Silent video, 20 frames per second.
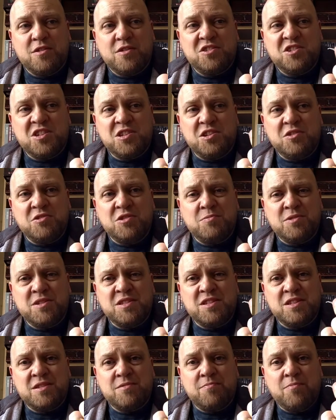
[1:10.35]
Just use him
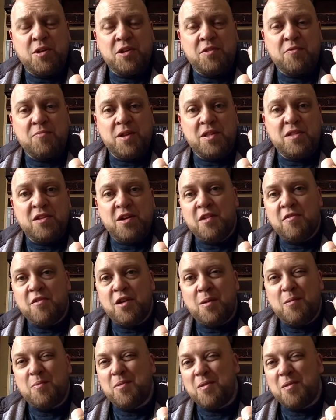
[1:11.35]
as a part of my diorama,